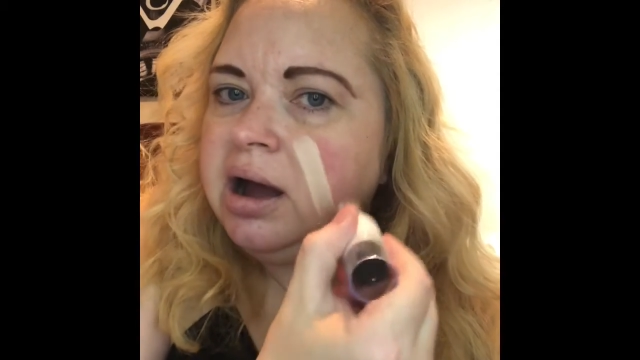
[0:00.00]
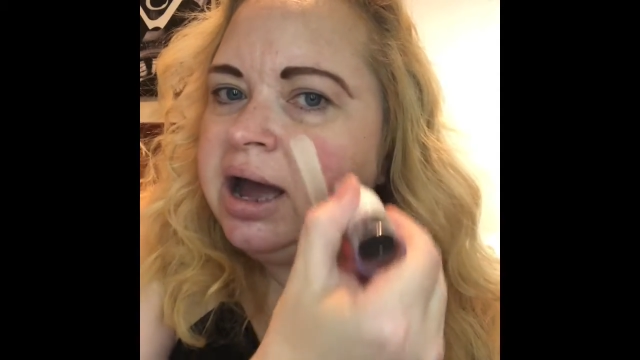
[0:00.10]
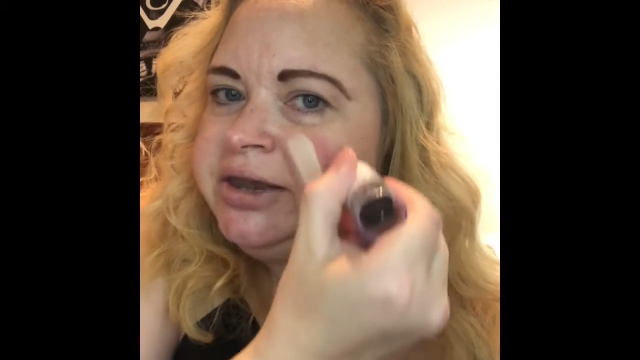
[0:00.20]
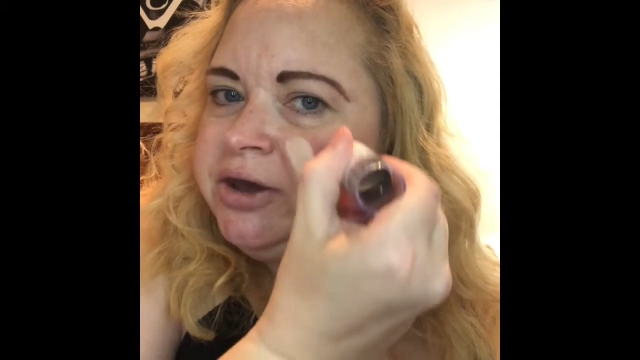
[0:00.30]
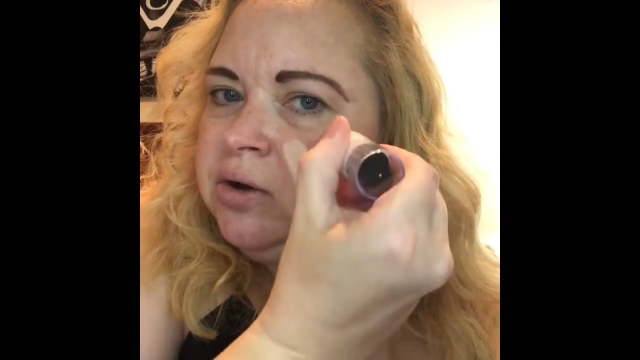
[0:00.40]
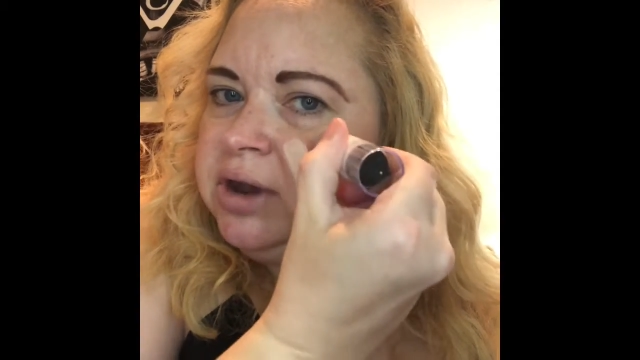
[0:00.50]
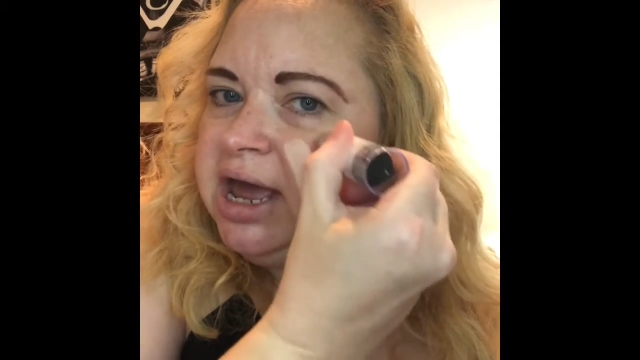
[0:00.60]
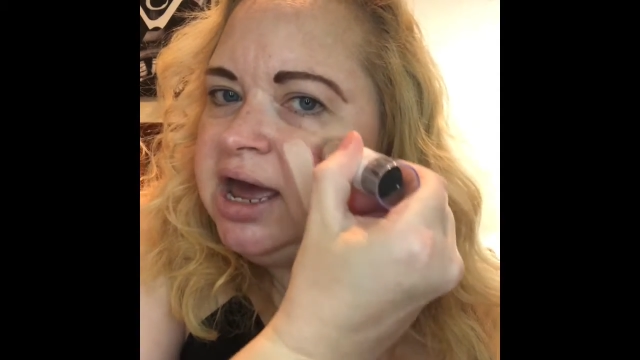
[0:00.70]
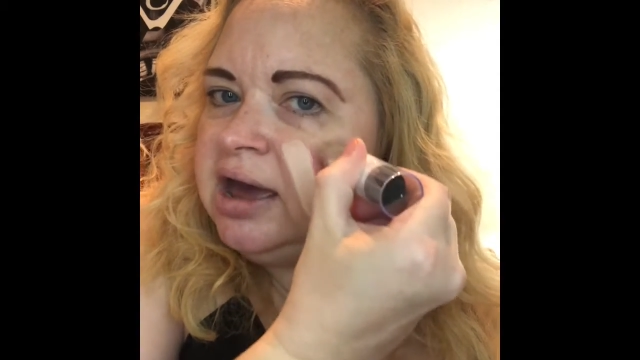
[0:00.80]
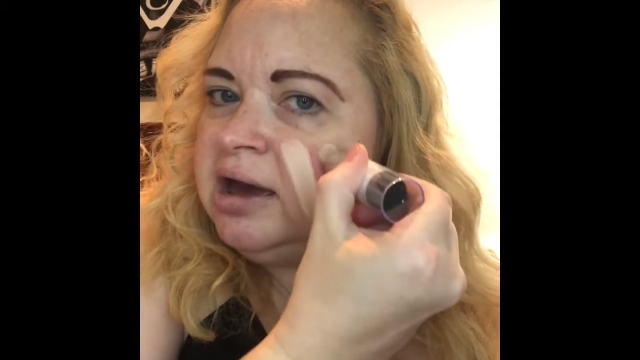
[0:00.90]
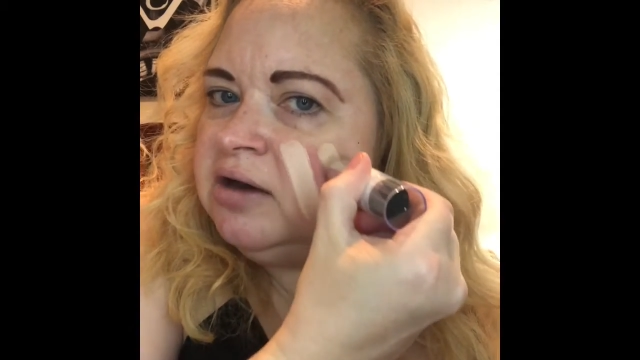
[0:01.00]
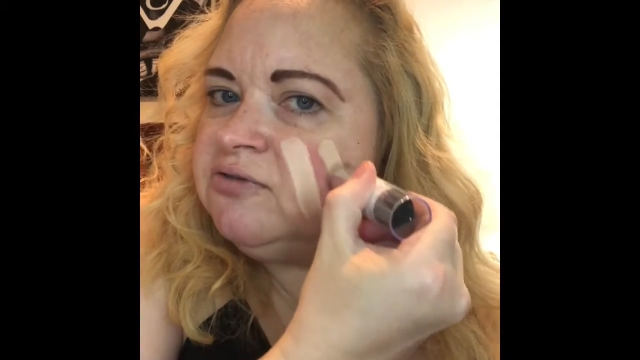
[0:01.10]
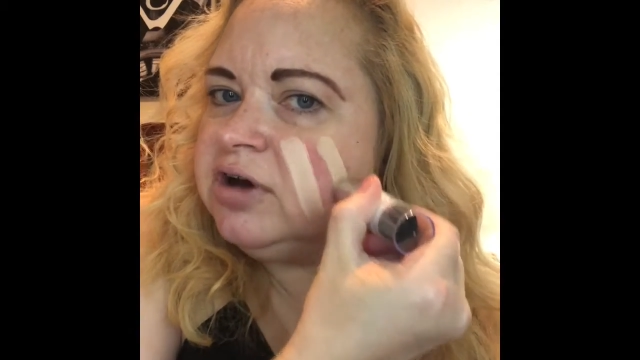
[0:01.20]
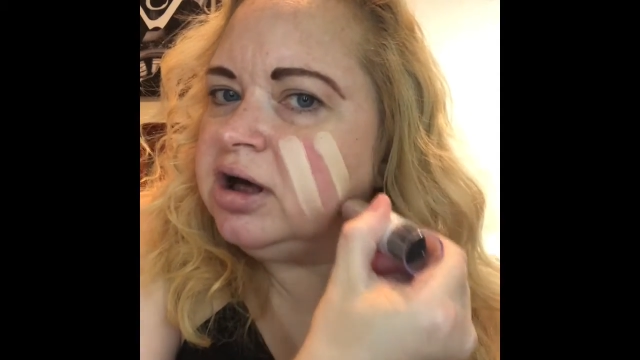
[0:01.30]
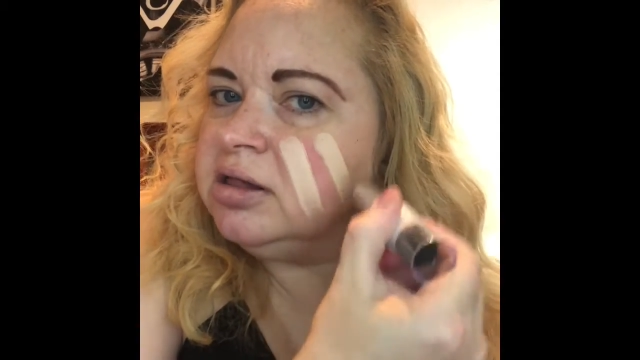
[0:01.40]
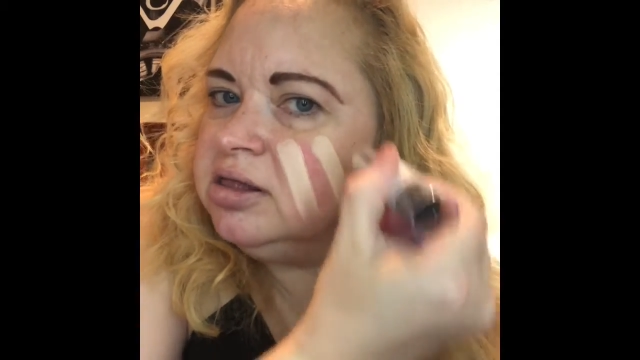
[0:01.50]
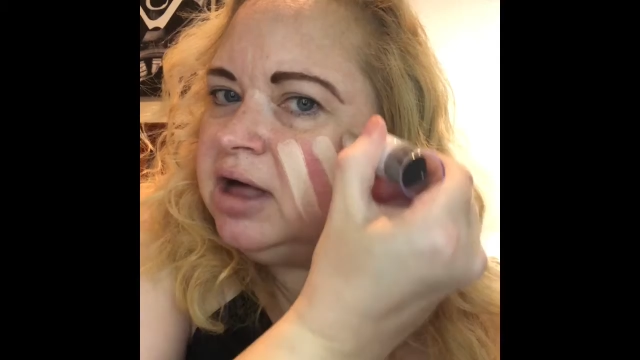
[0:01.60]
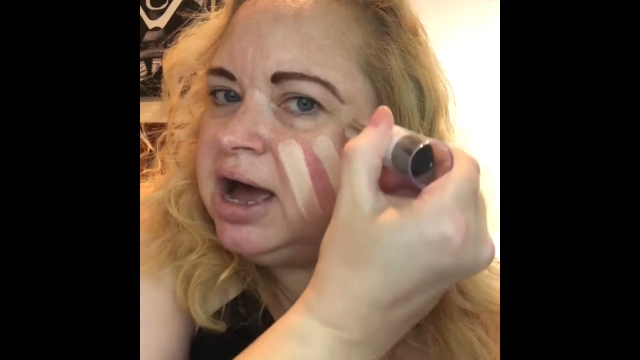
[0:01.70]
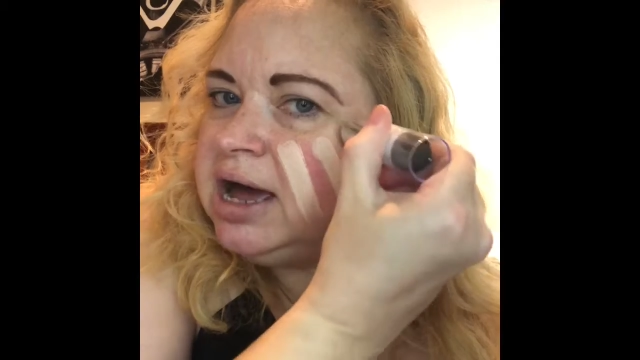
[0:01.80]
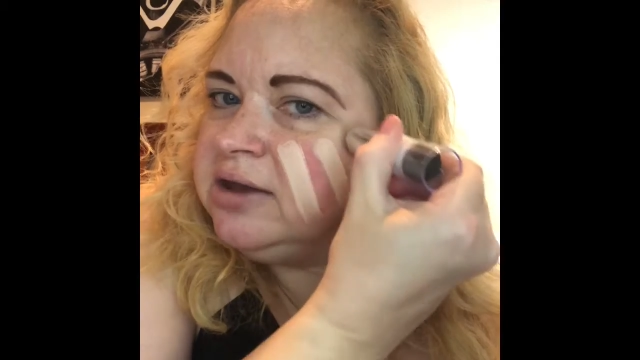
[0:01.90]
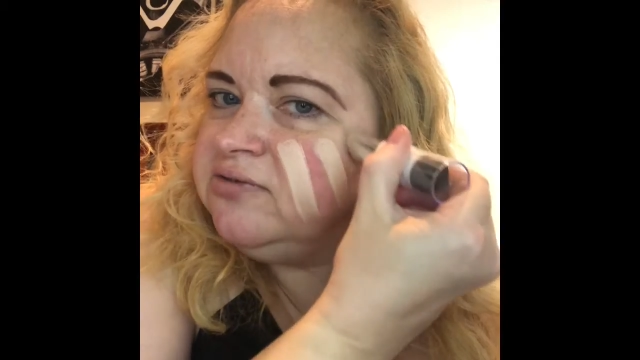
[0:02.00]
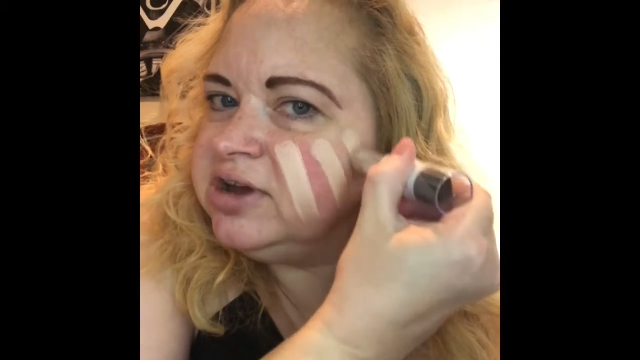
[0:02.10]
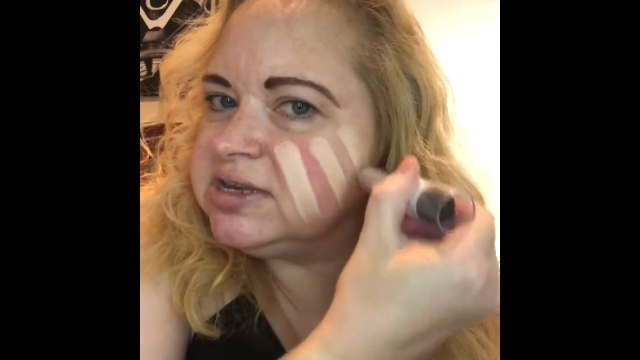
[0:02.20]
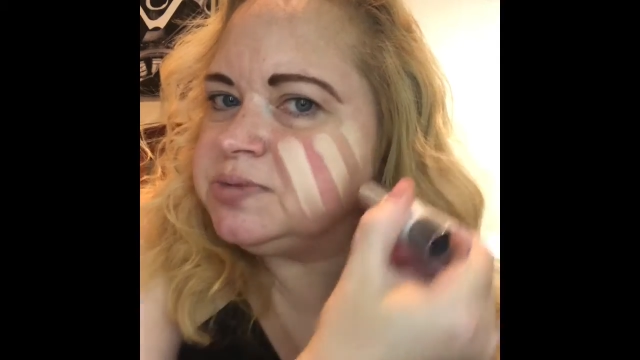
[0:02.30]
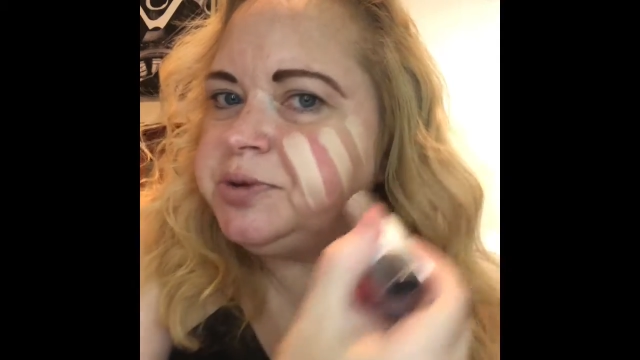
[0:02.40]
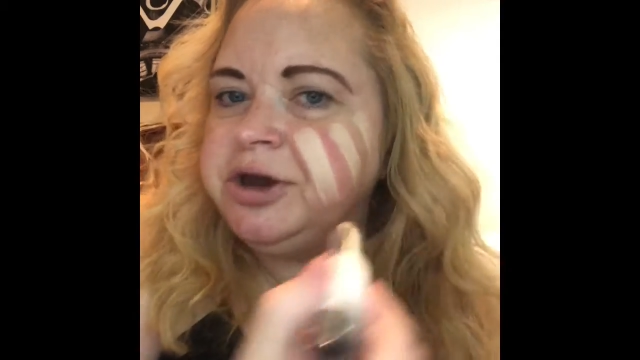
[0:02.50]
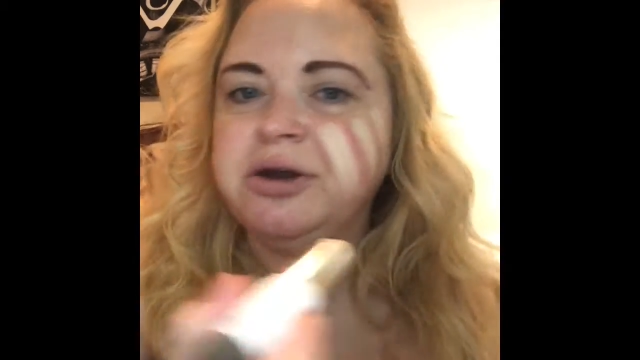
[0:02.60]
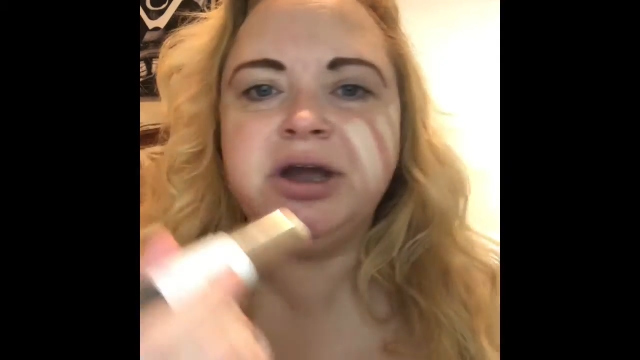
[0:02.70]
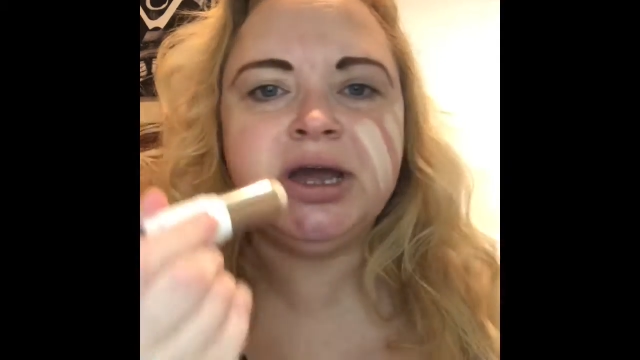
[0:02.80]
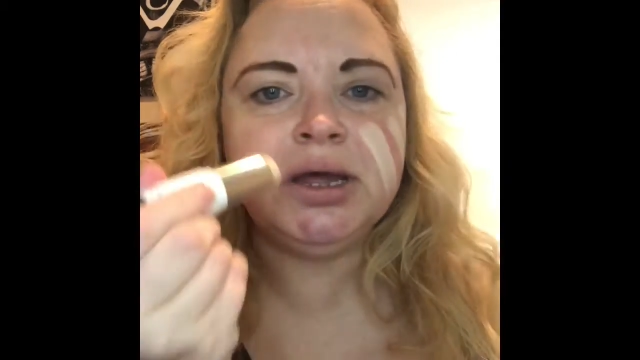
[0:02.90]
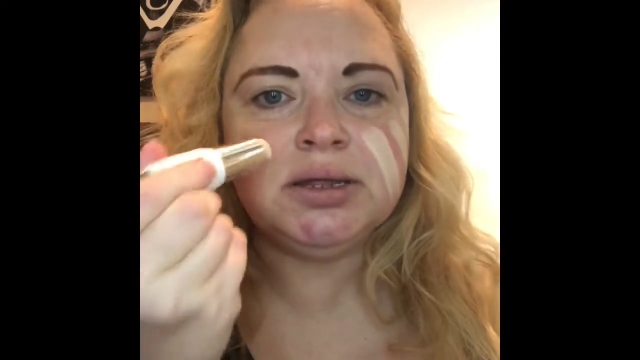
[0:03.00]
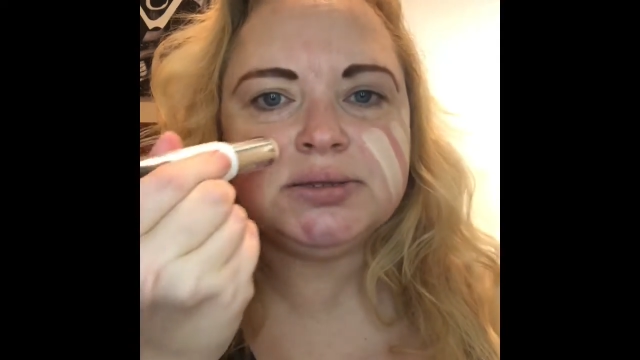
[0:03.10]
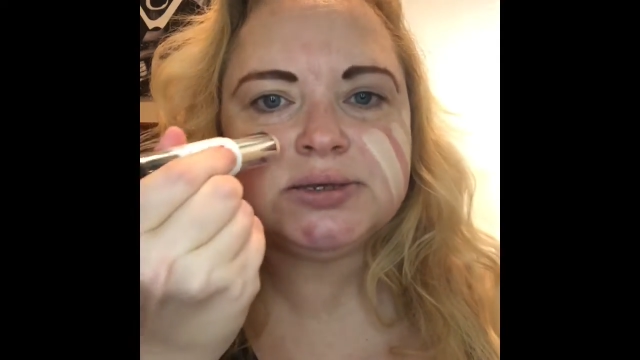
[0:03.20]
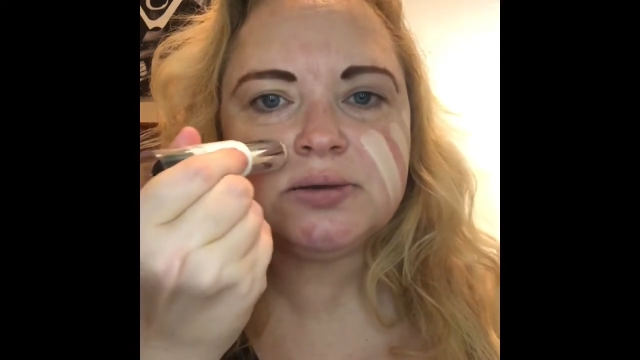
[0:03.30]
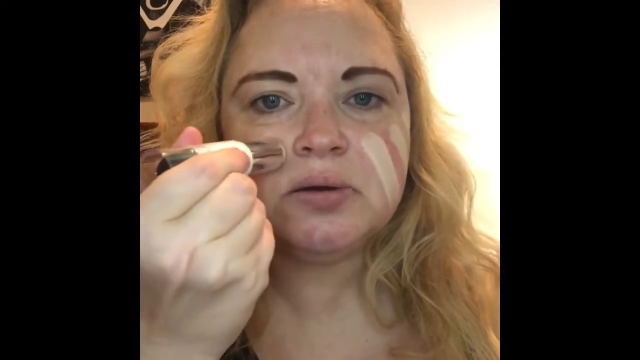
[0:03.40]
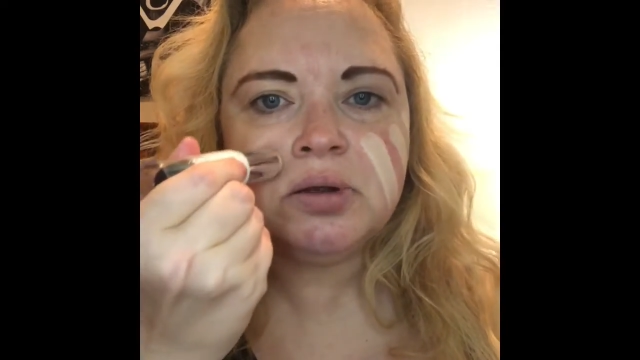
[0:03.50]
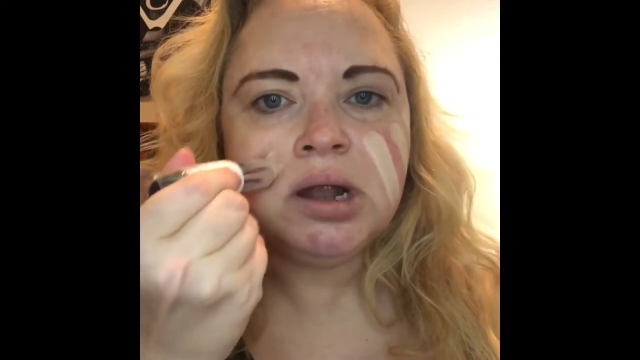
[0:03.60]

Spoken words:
I don't have a lot of experience